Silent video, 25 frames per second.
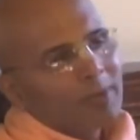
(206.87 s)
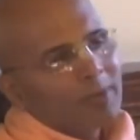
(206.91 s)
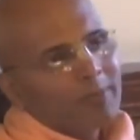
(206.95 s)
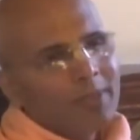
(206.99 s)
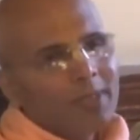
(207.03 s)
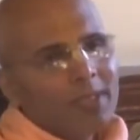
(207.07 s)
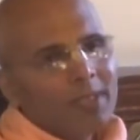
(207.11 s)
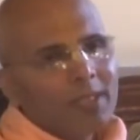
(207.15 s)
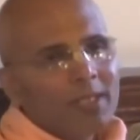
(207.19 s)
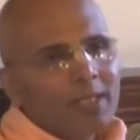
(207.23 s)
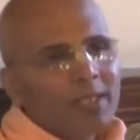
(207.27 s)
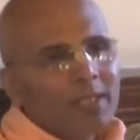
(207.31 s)
to him
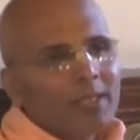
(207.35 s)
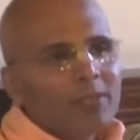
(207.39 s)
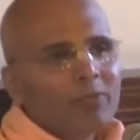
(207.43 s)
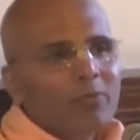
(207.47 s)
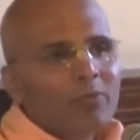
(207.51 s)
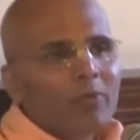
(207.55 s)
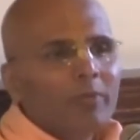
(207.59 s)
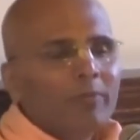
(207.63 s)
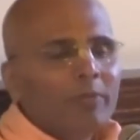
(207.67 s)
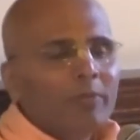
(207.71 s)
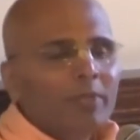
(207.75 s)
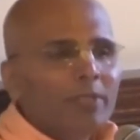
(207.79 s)
and say,
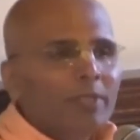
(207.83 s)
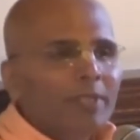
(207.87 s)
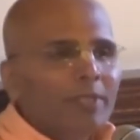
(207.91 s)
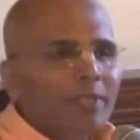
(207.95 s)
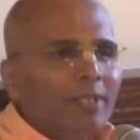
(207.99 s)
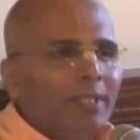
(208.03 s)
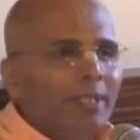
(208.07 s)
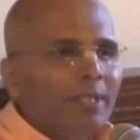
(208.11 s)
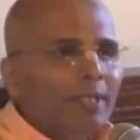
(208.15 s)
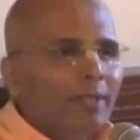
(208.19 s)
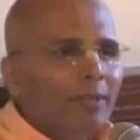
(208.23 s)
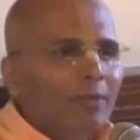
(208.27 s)

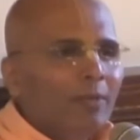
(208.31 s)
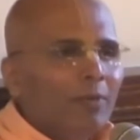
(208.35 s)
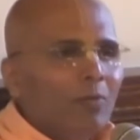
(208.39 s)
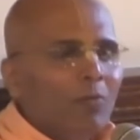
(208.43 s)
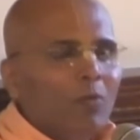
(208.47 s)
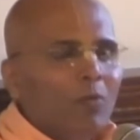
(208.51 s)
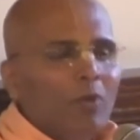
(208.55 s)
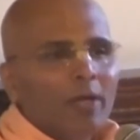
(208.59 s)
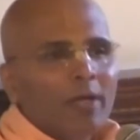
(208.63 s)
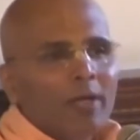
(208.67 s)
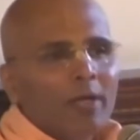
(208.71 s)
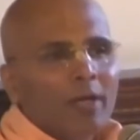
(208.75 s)
"Swamiji,
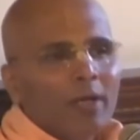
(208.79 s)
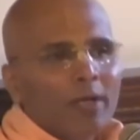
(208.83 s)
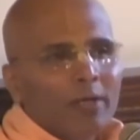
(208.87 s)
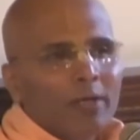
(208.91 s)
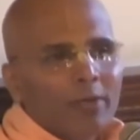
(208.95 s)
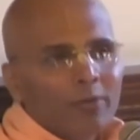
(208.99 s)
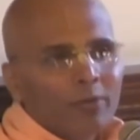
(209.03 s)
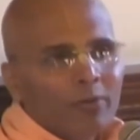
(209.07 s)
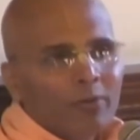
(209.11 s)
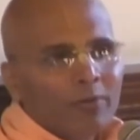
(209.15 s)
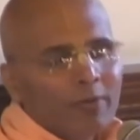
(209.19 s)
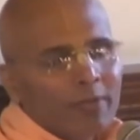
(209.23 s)
why are
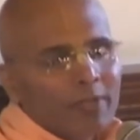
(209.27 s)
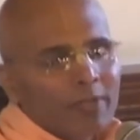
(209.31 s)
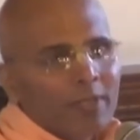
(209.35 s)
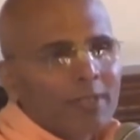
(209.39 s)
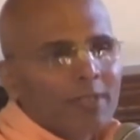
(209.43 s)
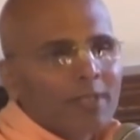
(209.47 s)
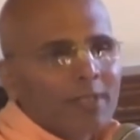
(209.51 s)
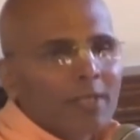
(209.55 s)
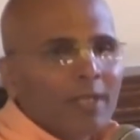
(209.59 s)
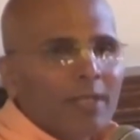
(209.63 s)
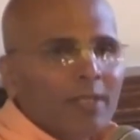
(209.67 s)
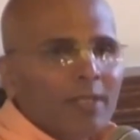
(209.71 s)
you
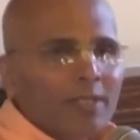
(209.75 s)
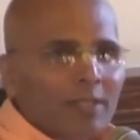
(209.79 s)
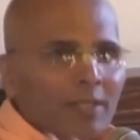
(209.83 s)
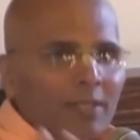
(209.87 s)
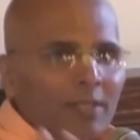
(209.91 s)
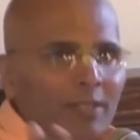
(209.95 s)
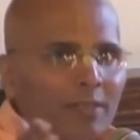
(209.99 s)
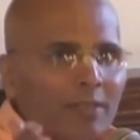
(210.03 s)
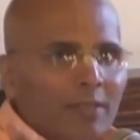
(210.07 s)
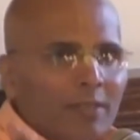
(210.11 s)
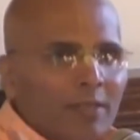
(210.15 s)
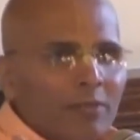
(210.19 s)

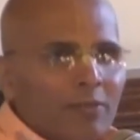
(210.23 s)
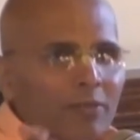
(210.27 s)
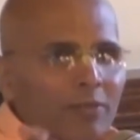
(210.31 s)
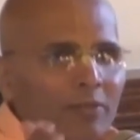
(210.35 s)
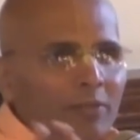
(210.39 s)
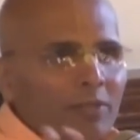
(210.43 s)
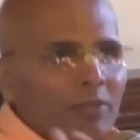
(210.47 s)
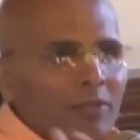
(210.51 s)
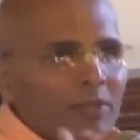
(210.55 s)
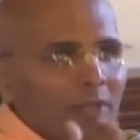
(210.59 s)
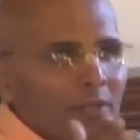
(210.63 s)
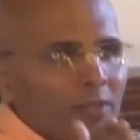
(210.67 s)
criticizing such
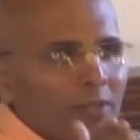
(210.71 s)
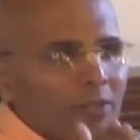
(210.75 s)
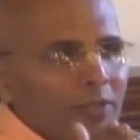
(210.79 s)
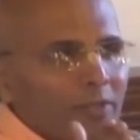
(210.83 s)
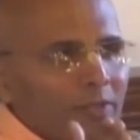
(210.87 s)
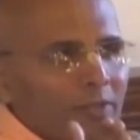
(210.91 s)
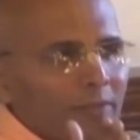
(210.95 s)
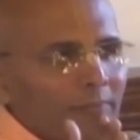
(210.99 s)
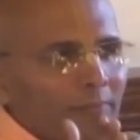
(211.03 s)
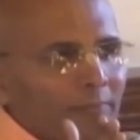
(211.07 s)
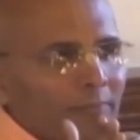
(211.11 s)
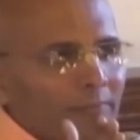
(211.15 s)
and
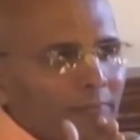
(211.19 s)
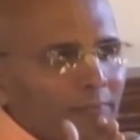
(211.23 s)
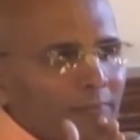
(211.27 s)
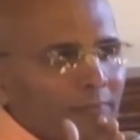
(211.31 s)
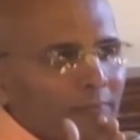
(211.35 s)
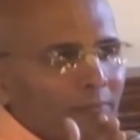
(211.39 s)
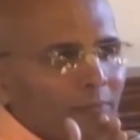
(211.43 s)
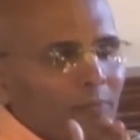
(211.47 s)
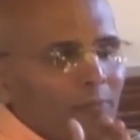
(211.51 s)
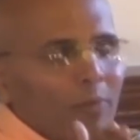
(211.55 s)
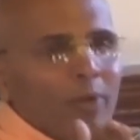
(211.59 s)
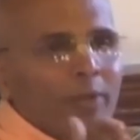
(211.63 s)
such
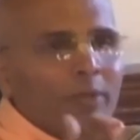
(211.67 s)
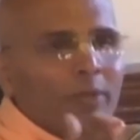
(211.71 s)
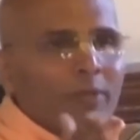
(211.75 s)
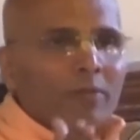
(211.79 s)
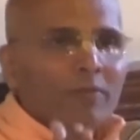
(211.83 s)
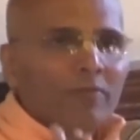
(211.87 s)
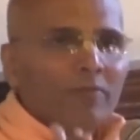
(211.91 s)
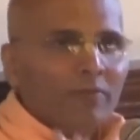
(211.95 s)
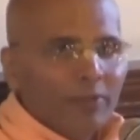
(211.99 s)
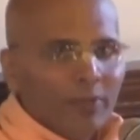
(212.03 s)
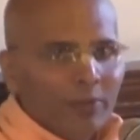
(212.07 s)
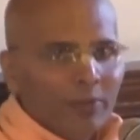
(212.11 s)
point
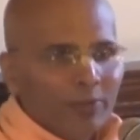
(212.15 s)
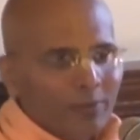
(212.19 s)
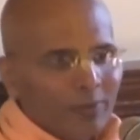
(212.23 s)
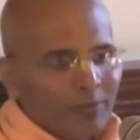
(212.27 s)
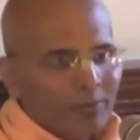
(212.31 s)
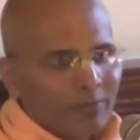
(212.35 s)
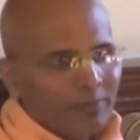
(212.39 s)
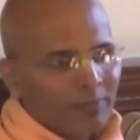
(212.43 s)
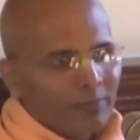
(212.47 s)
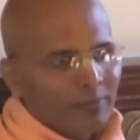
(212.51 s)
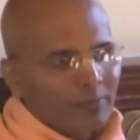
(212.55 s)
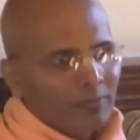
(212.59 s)
of view,